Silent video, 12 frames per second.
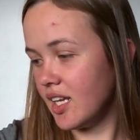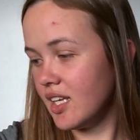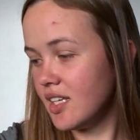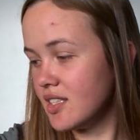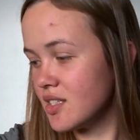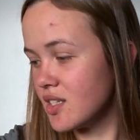
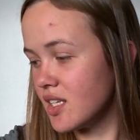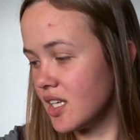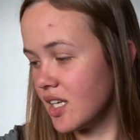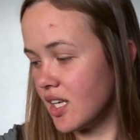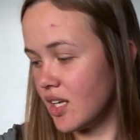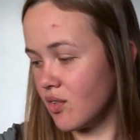is
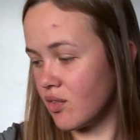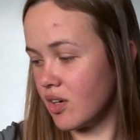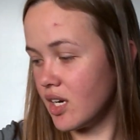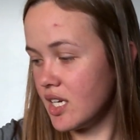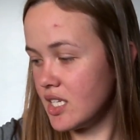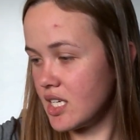
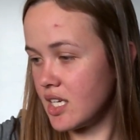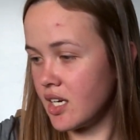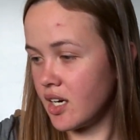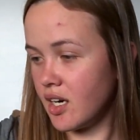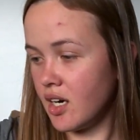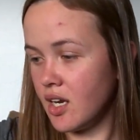right
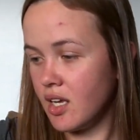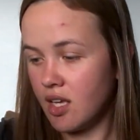here.